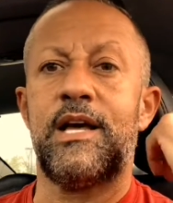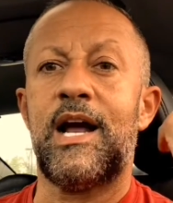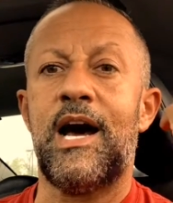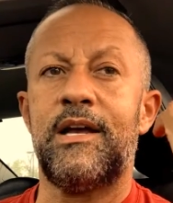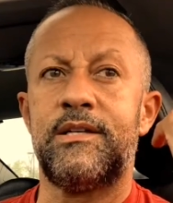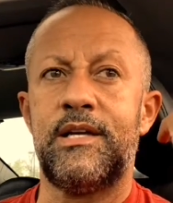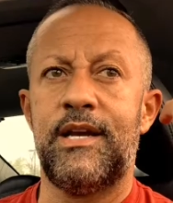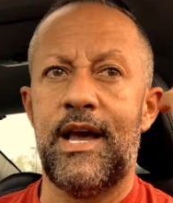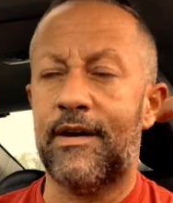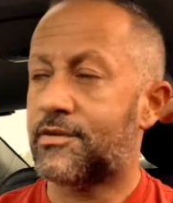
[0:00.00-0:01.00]
that I
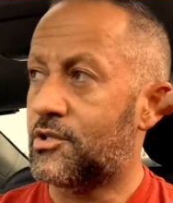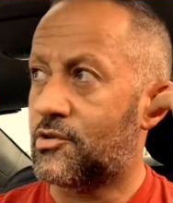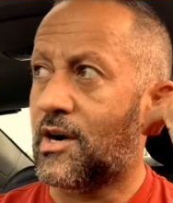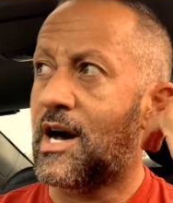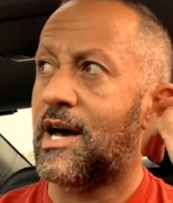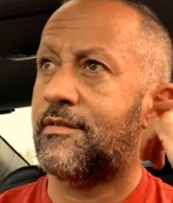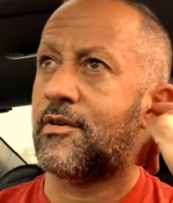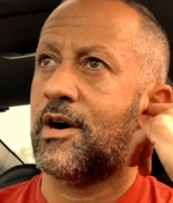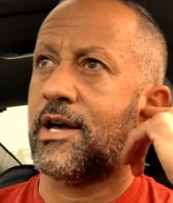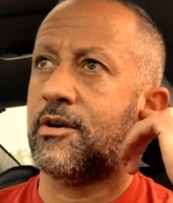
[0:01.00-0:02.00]
didn't have to drive or I